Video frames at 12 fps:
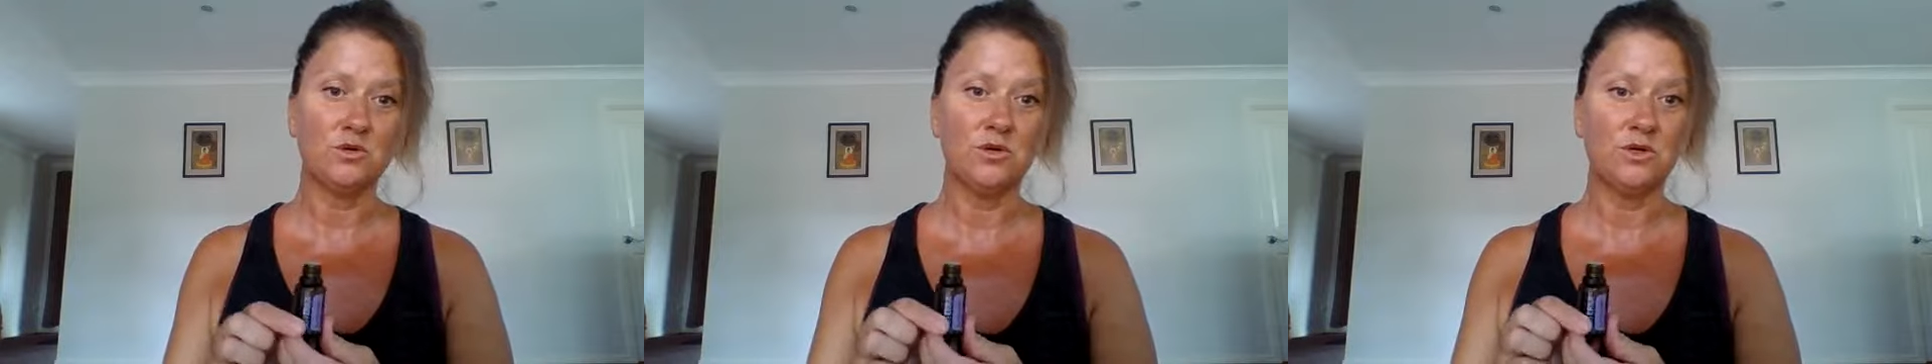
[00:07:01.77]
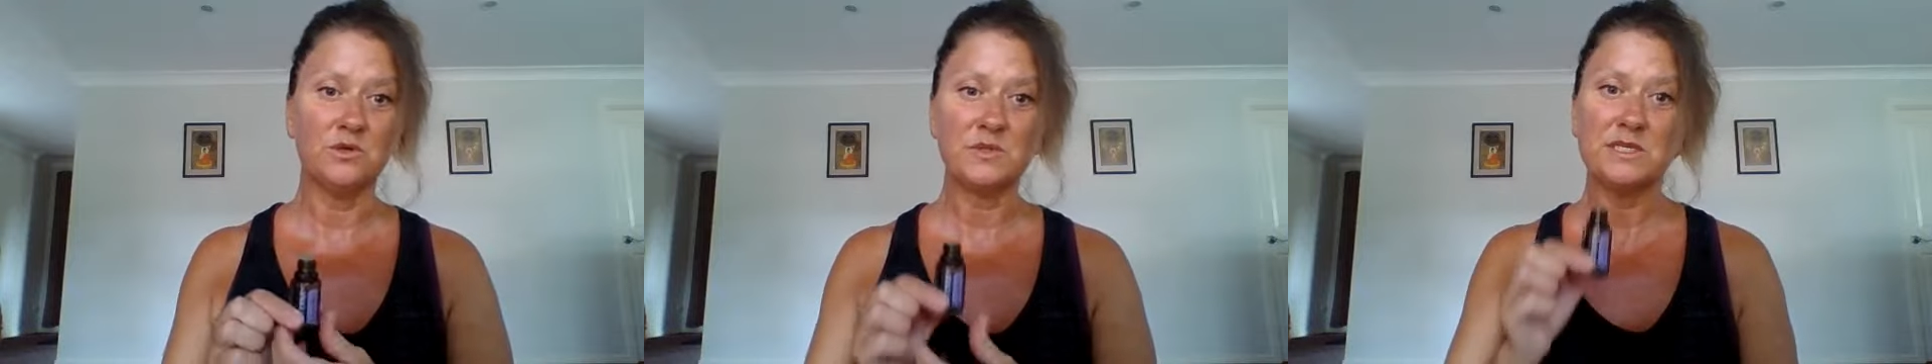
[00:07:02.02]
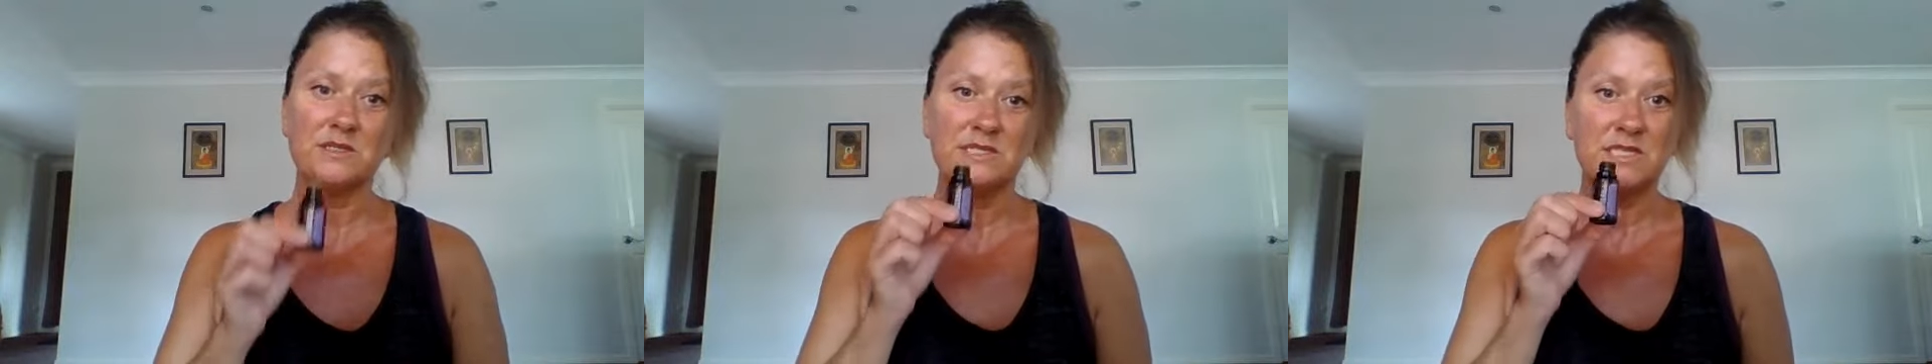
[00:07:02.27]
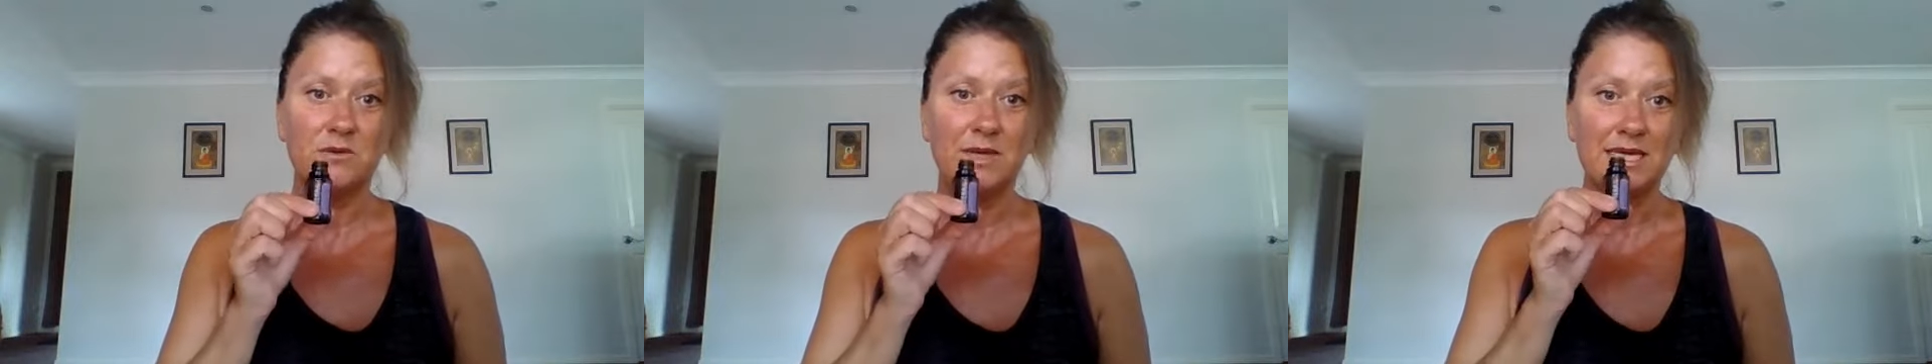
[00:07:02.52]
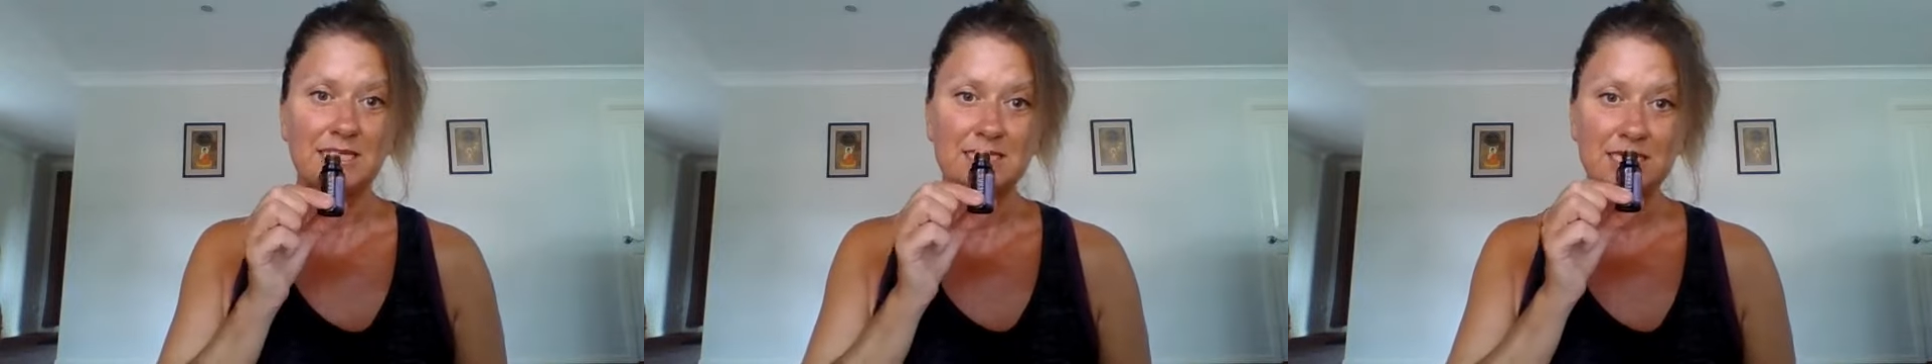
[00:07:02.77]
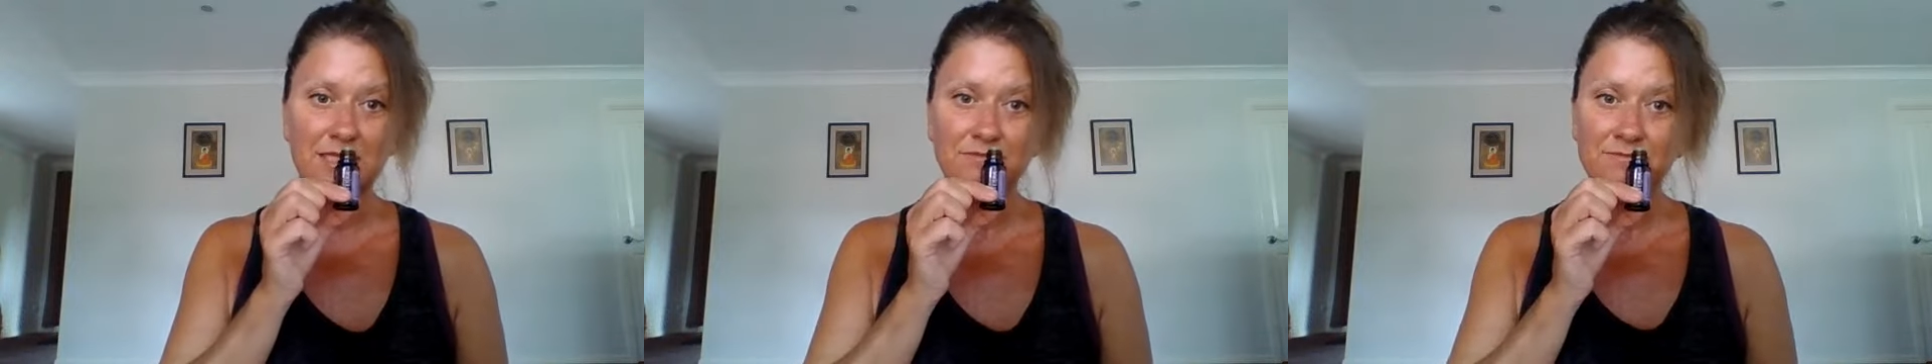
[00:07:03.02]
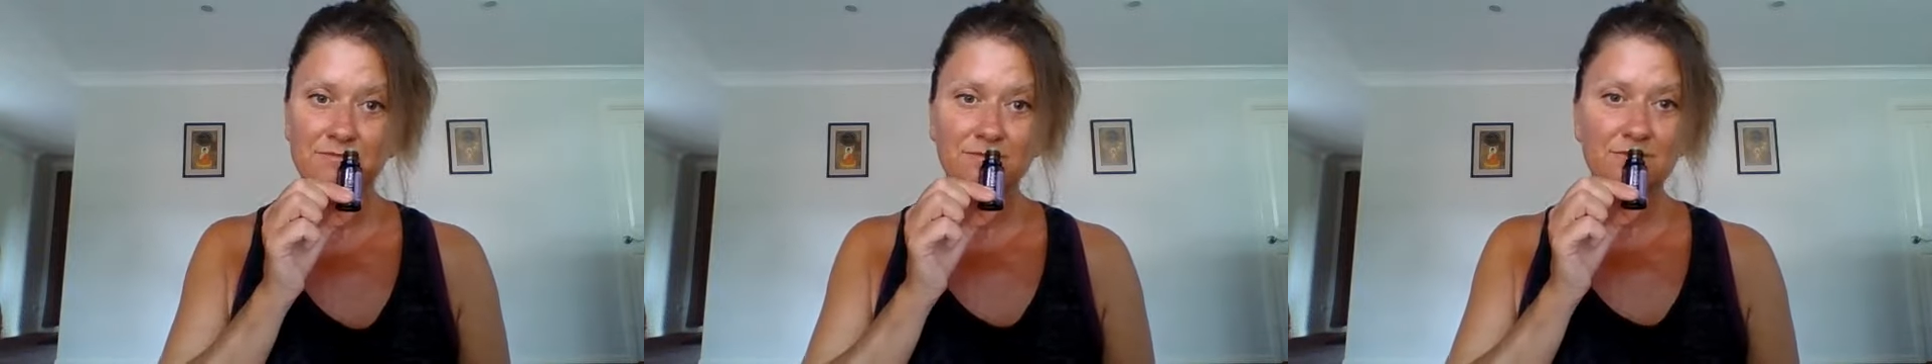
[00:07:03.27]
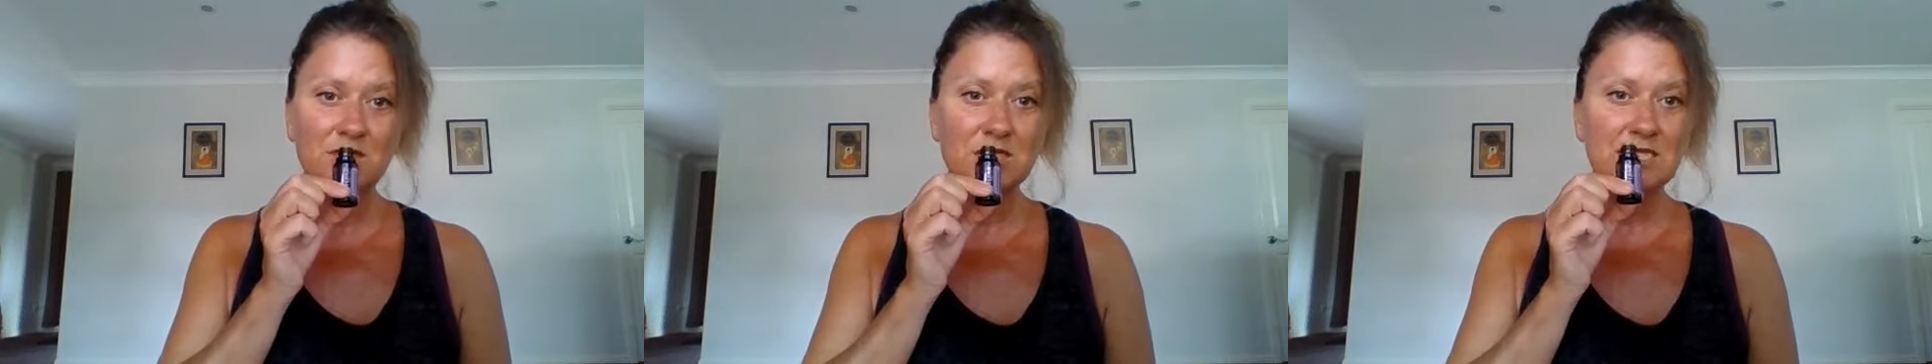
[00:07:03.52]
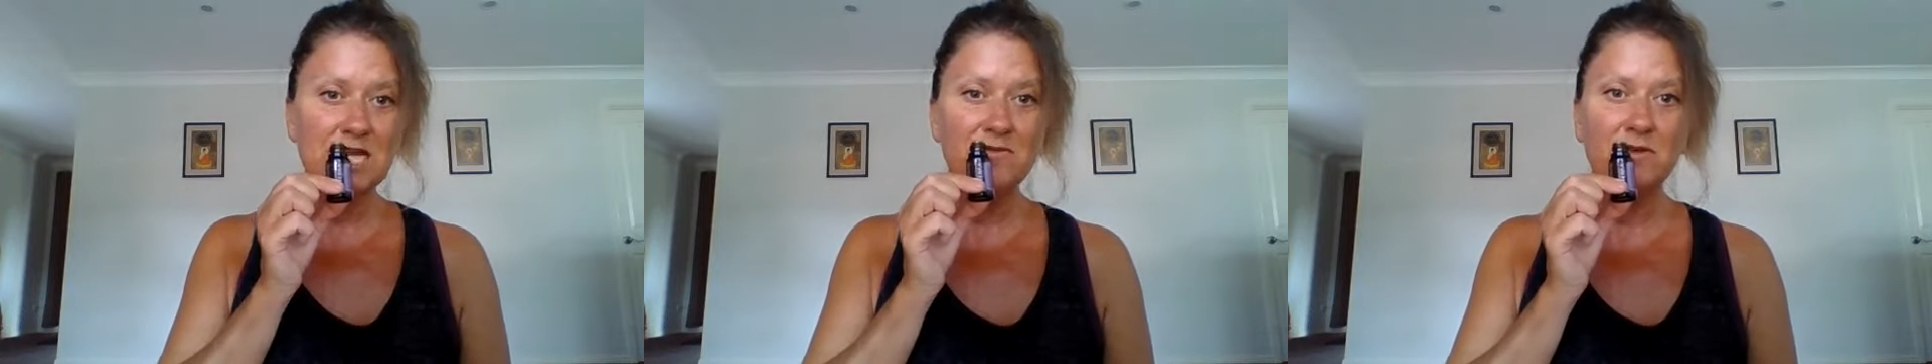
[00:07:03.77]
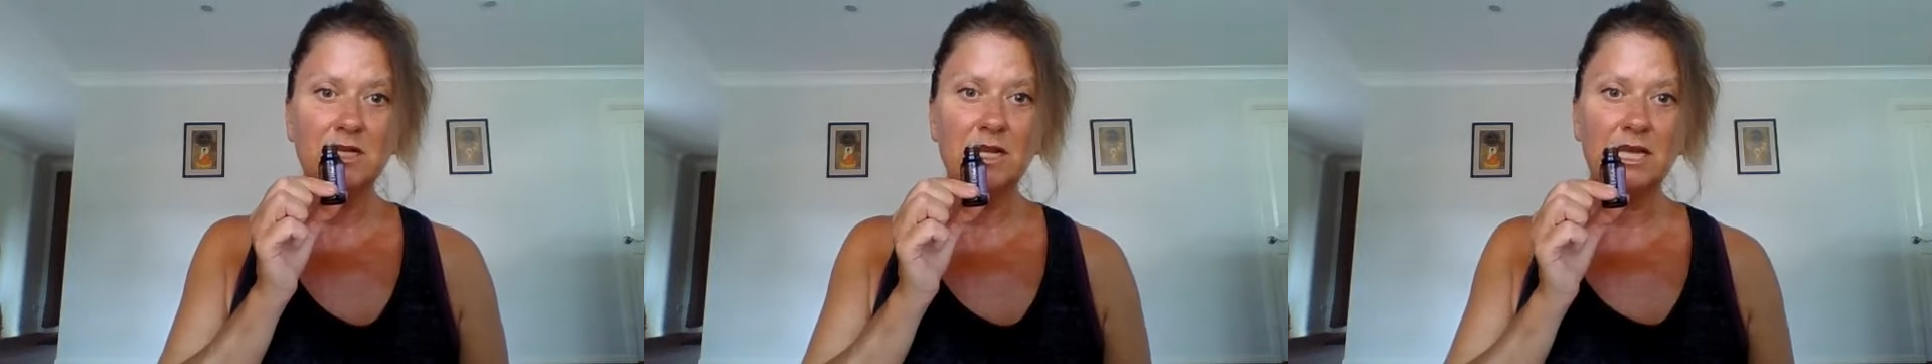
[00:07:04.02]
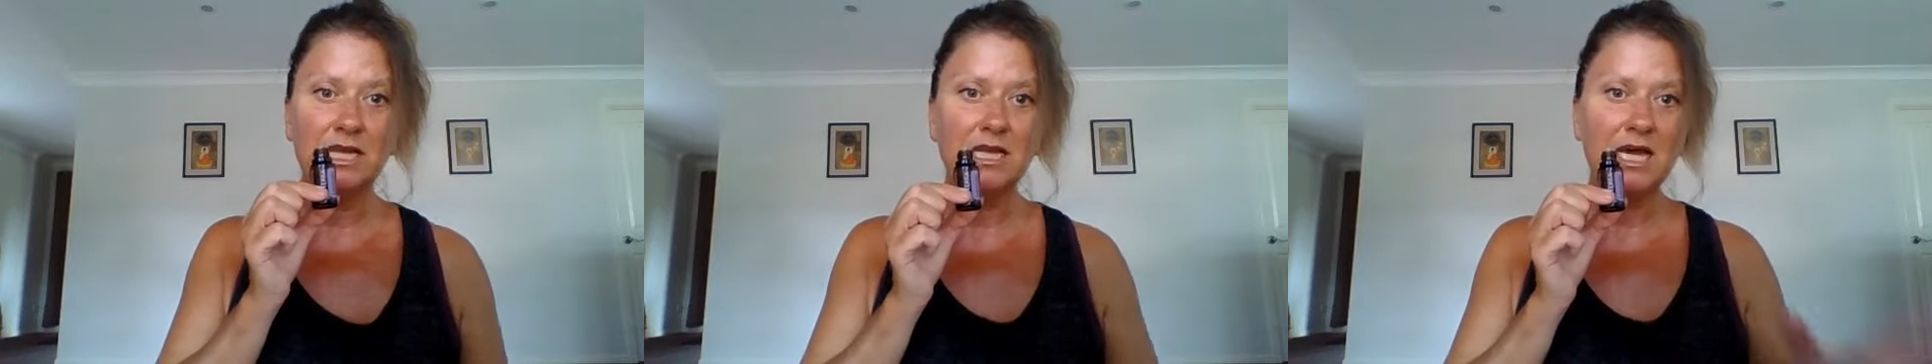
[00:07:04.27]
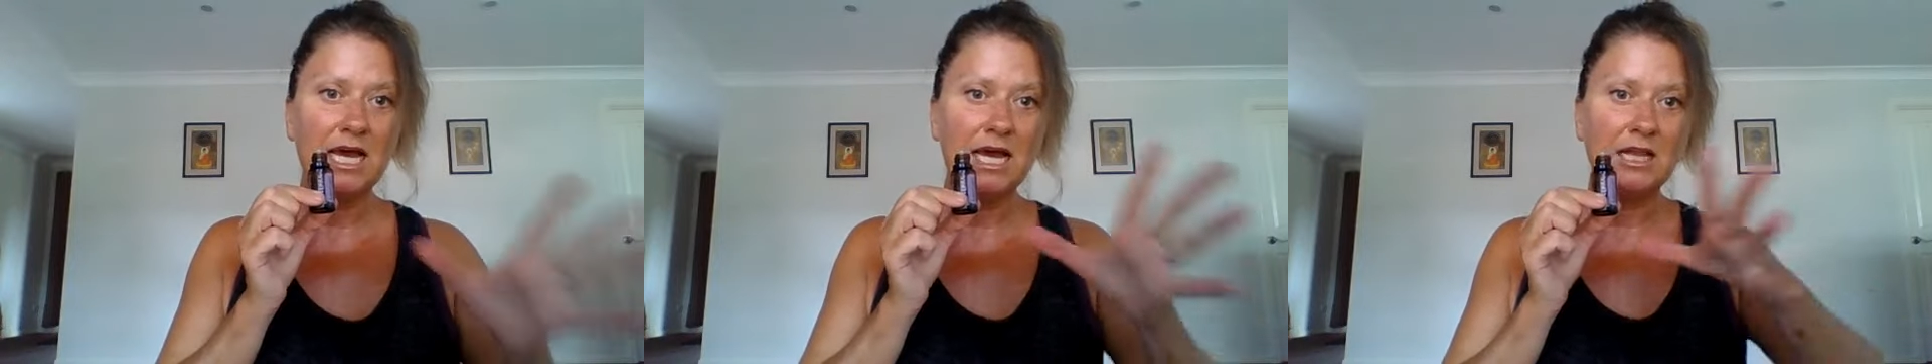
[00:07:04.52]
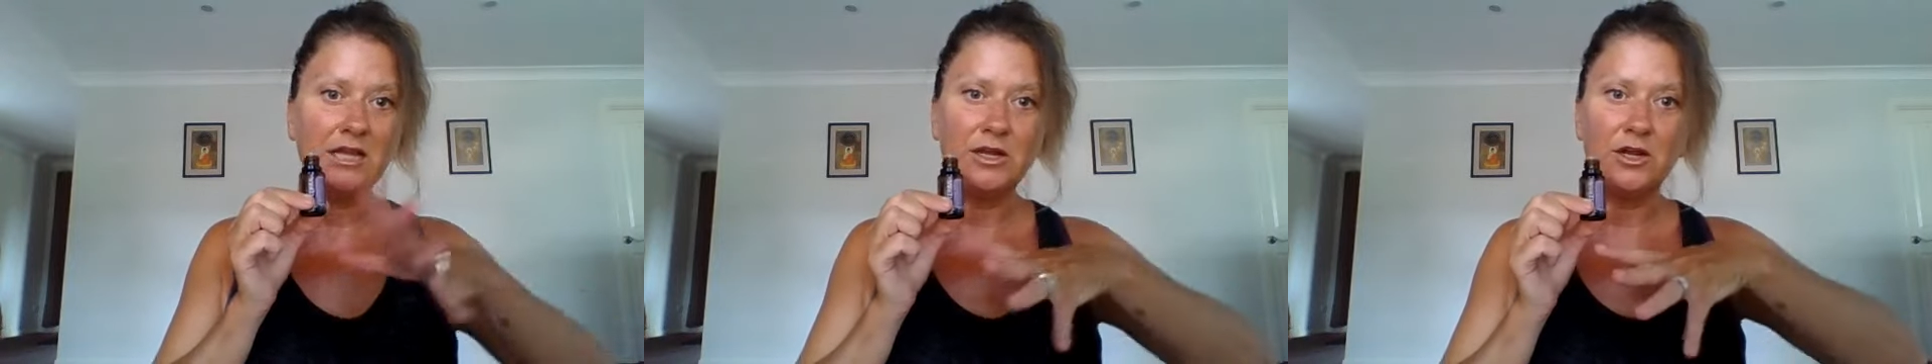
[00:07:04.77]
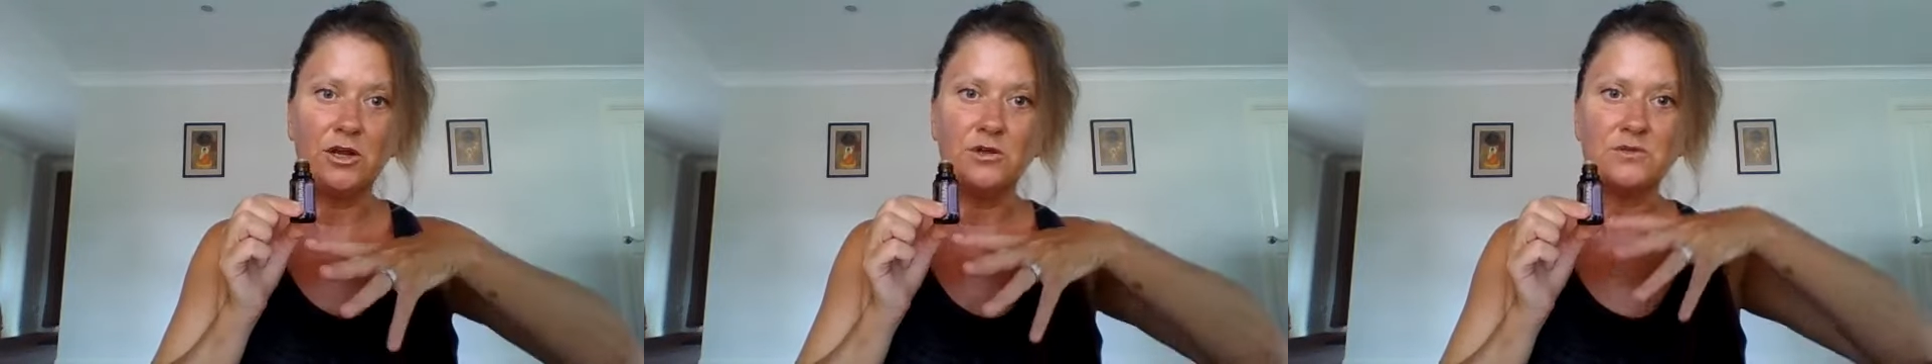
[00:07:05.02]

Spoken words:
oils. So easy. Just have a little inhale and it goes